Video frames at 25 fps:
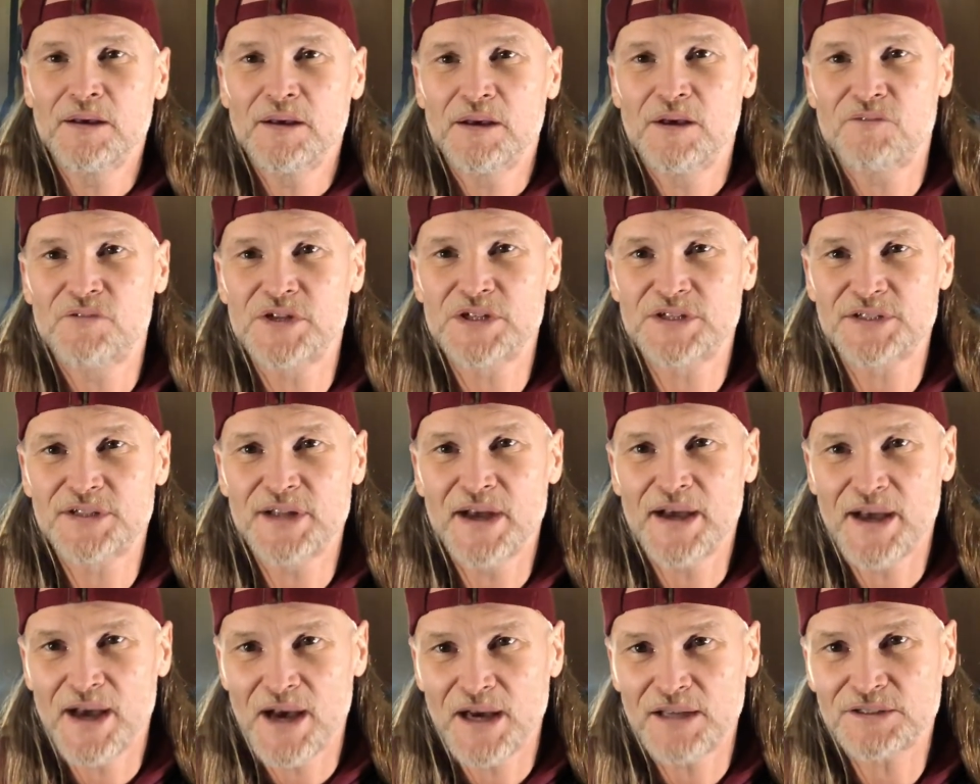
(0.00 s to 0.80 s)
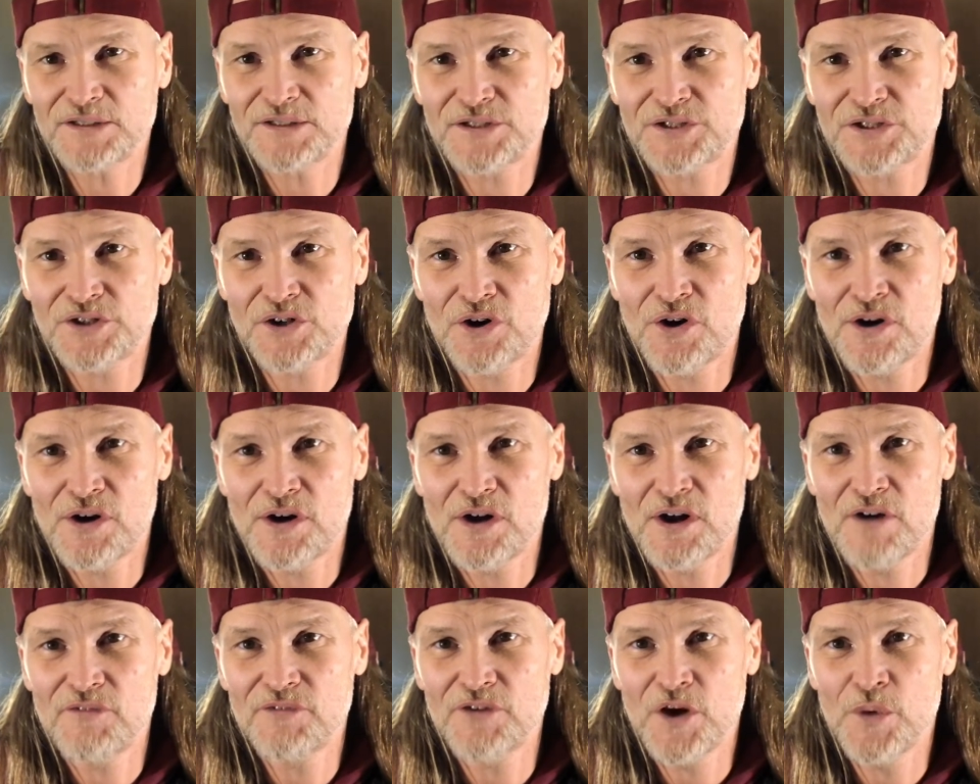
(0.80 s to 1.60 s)
If this day hasn't started
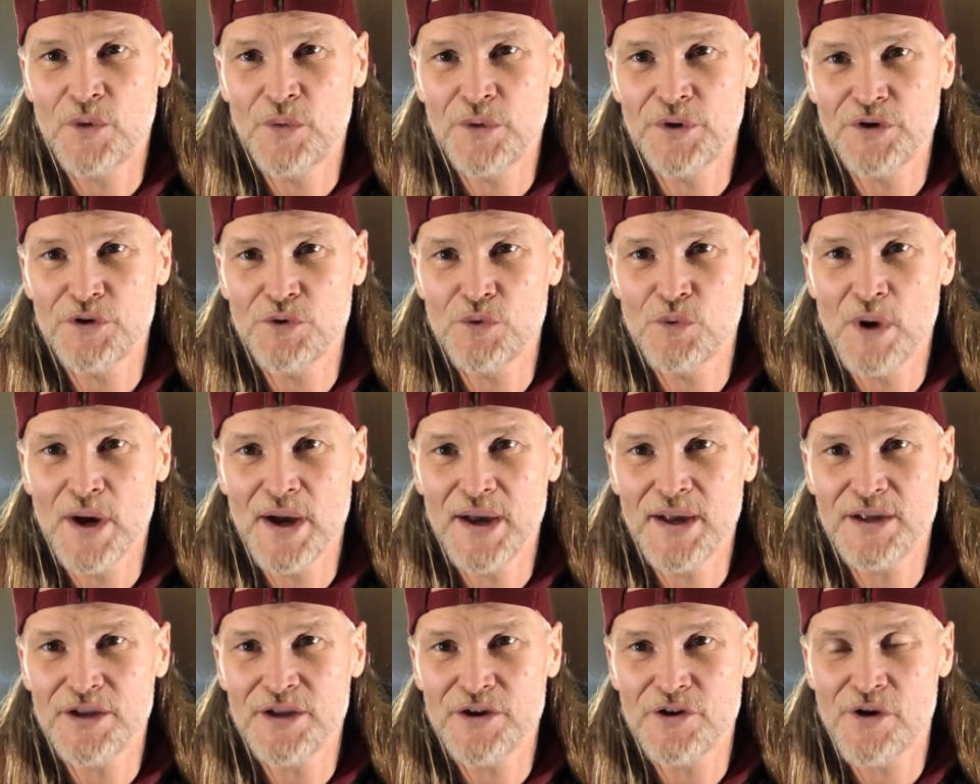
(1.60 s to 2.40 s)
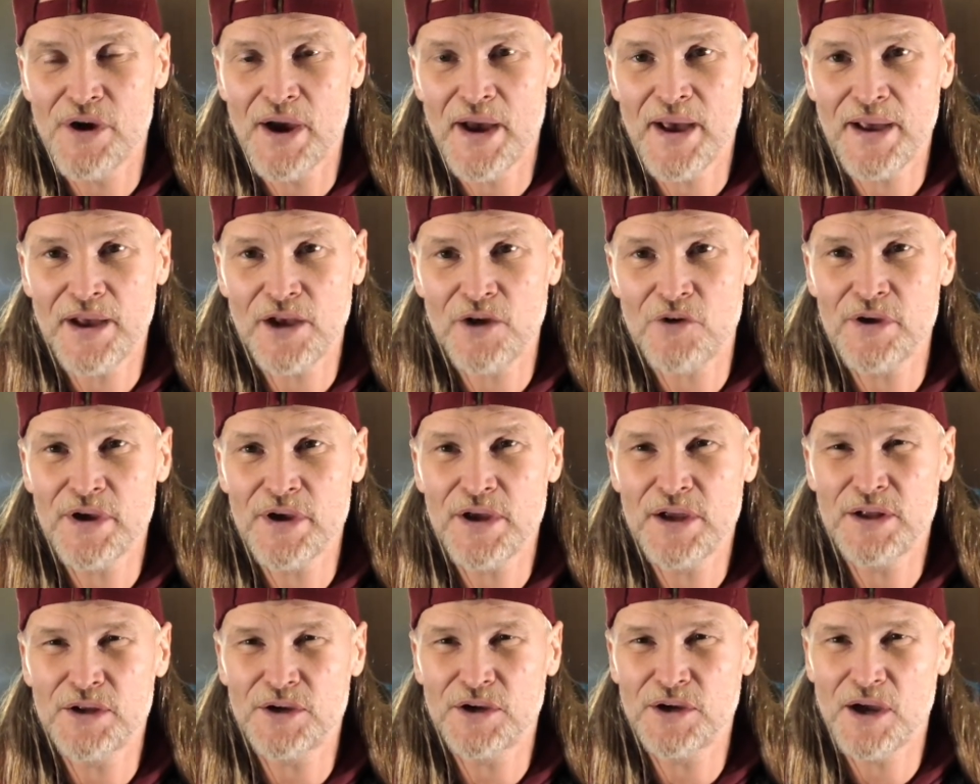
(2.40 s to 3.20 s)
off going your way and you're
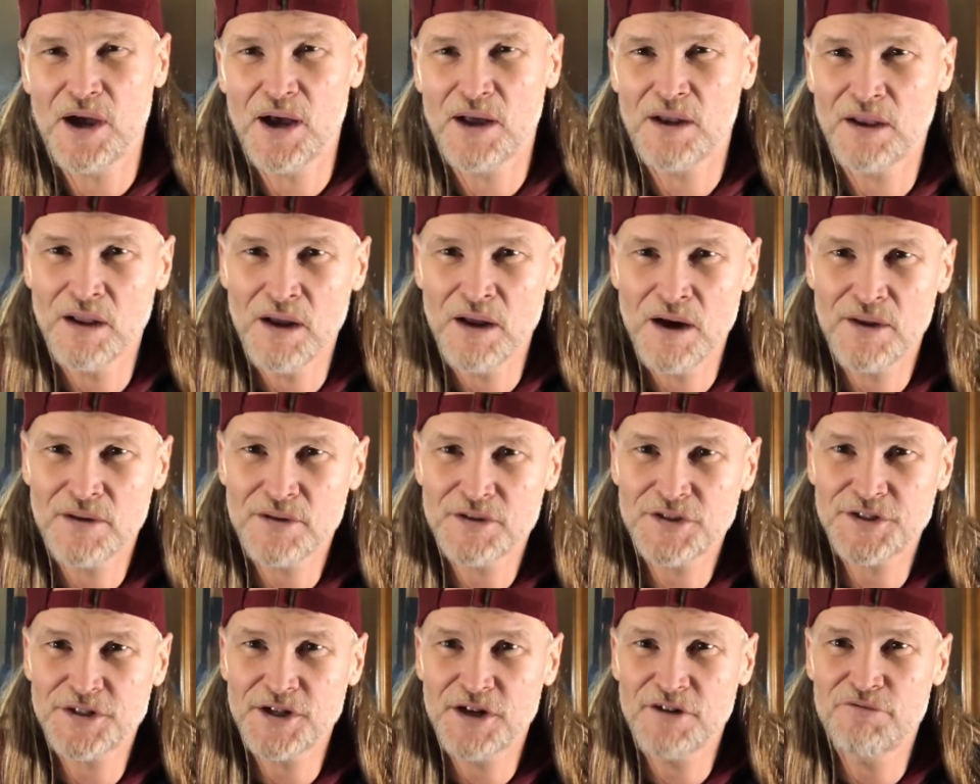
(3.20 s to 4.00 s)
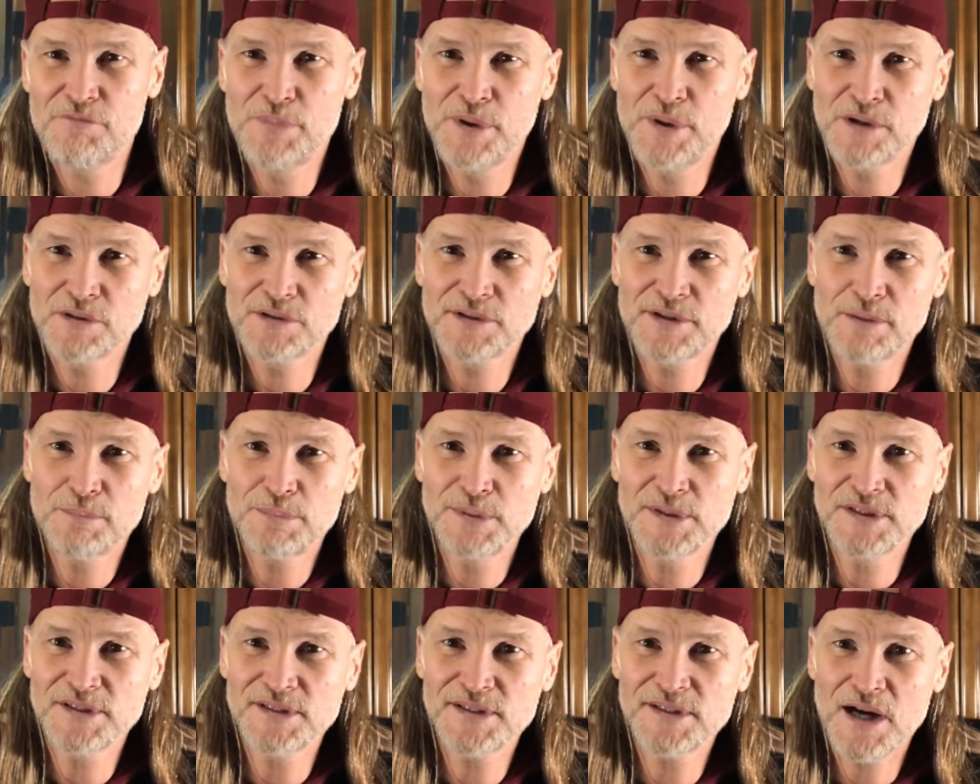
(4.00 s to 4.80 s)
angry and you got a lot of stuff built up
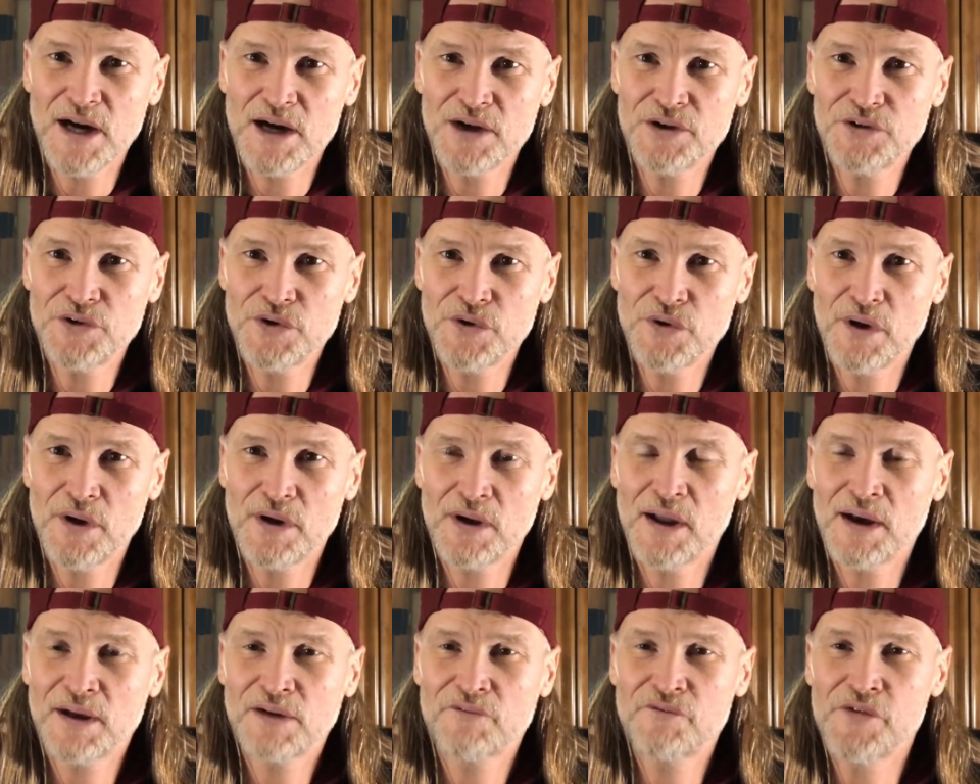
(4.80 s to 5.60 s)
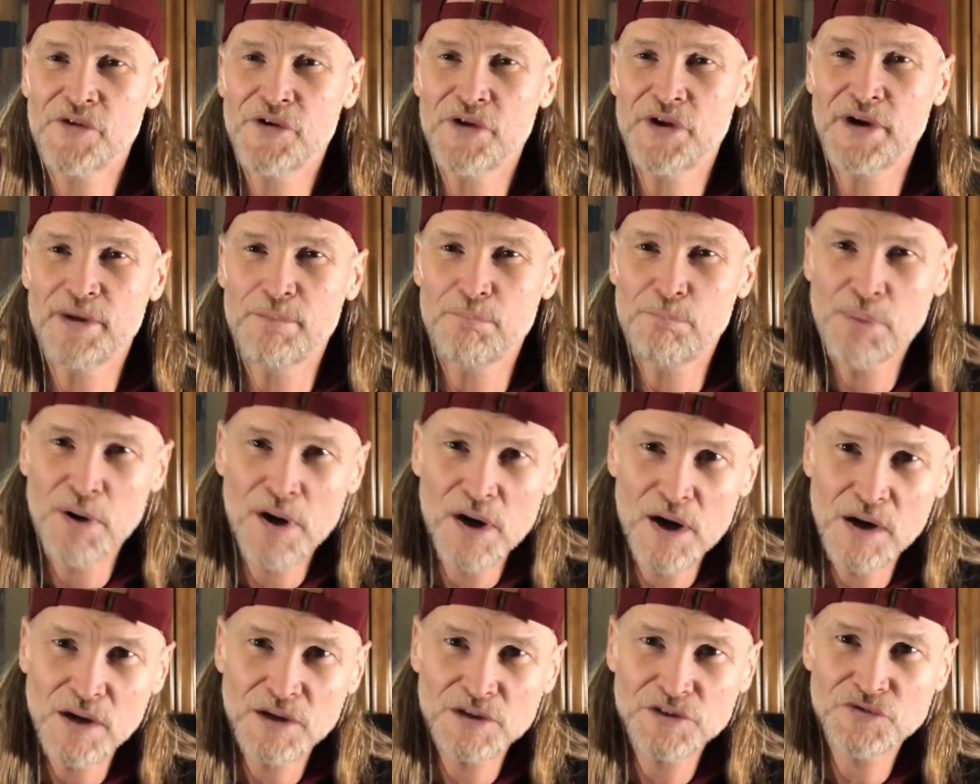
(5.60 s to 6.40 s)
inside you, I'd like for you to hit
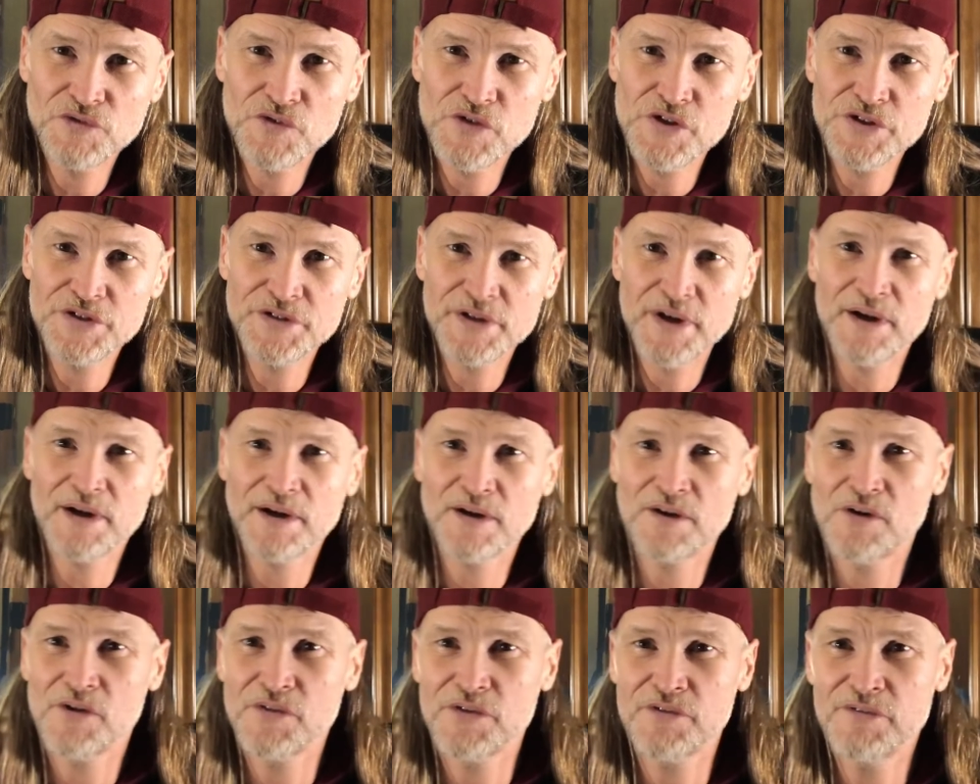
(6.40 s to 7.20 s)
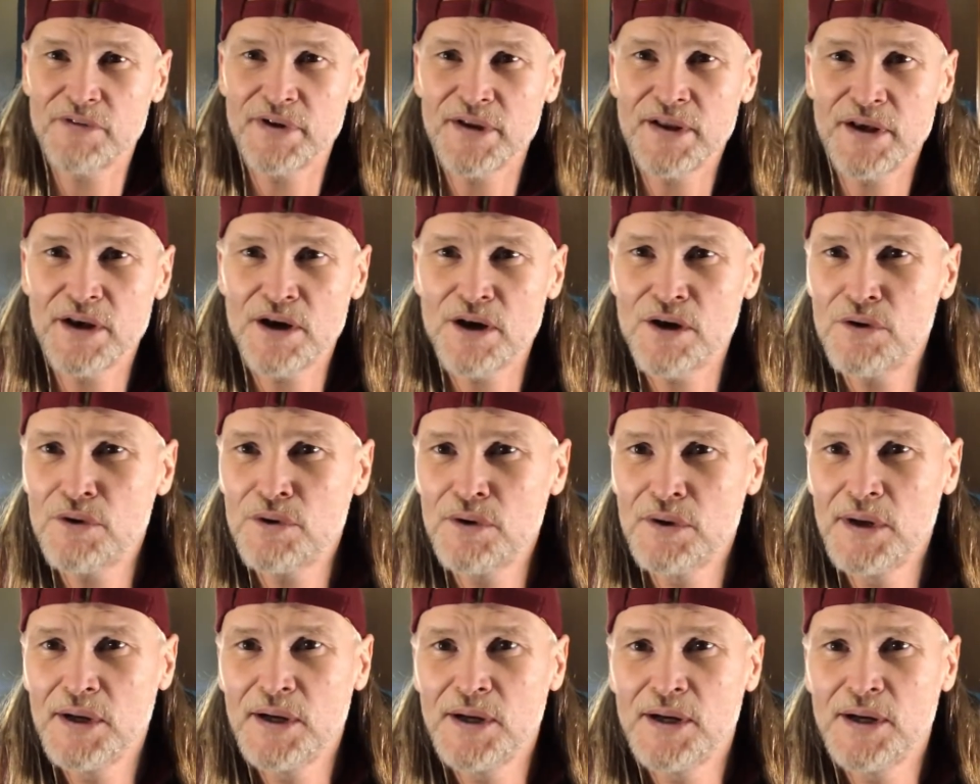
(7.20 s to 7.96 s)
pause for a second on the video